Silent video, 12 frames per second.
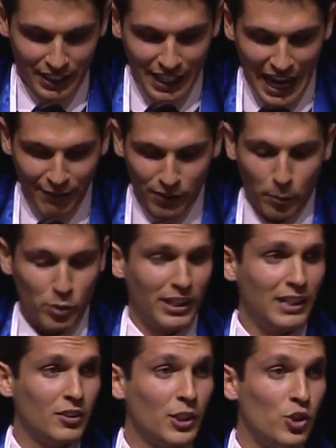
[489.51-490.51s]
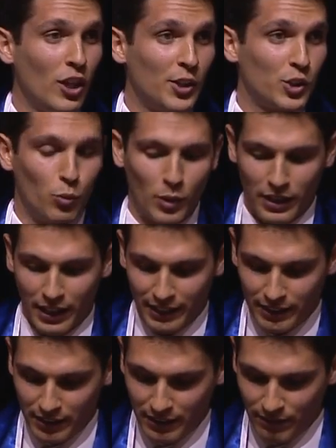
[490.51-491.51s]
After presenting to the judges one
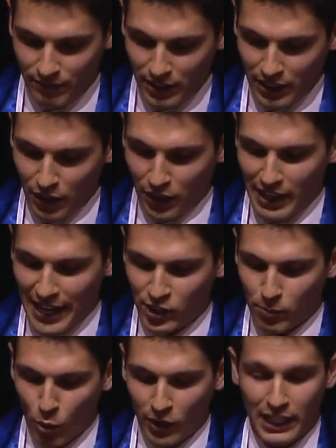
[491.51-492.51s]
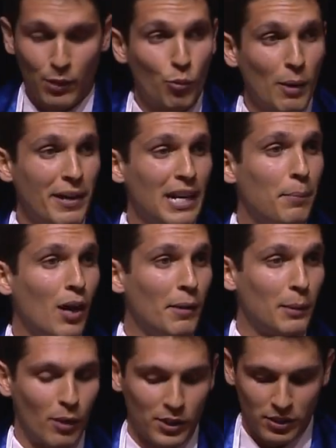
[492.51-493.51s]
night, the next morning we made a
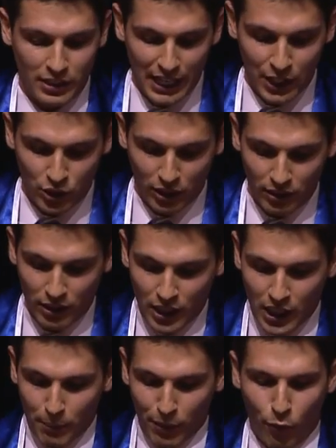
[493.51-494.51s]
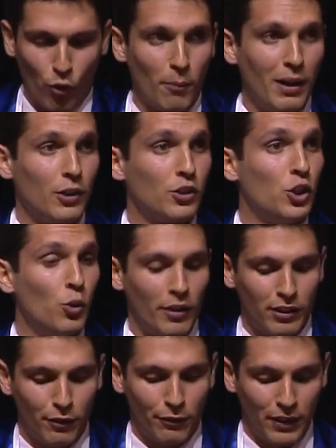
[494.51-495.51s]
public presentation before about
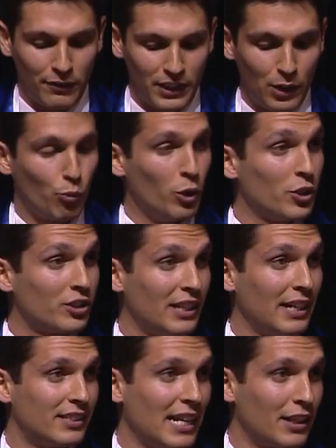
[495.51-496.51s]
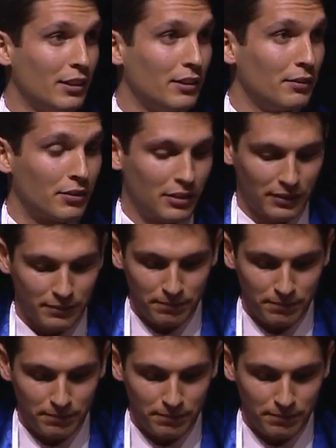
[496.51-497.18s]
250 real estate executives.